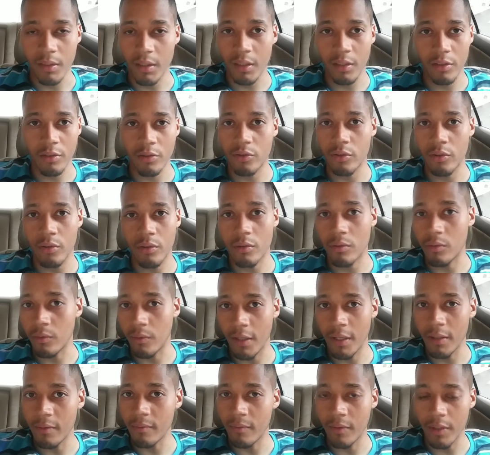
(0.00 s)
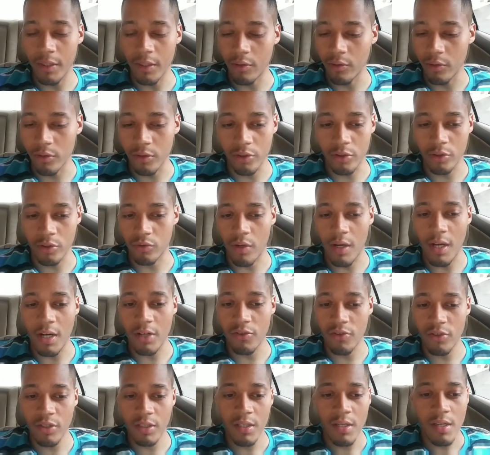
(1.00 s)
is to create video
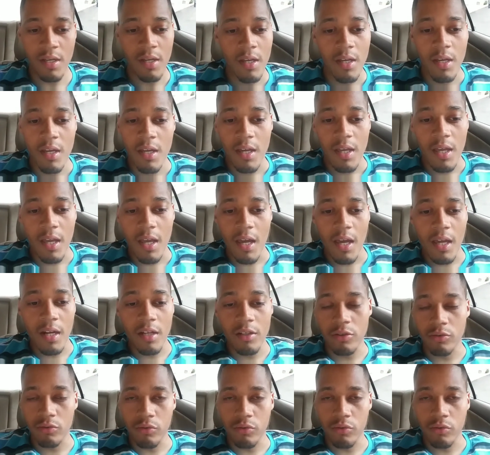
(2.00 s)
astrology and